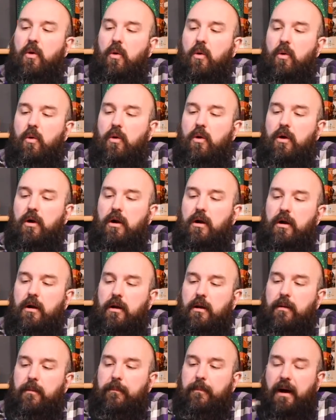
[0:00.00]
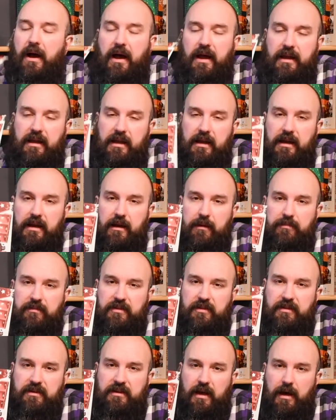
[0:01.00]
or by getting up to
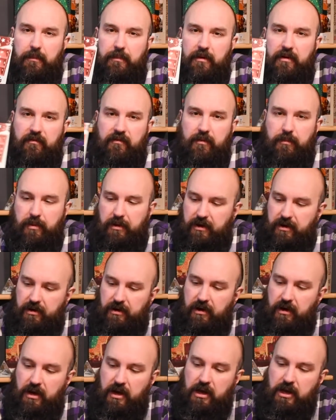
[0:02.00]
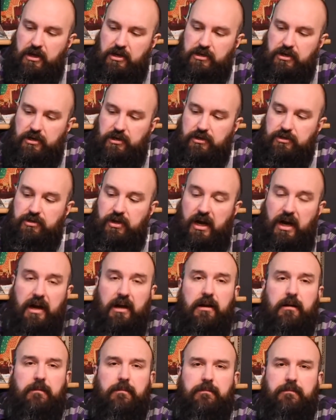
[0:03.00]
the top of the player turn
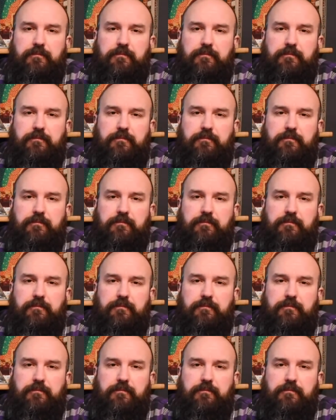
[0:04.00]
track,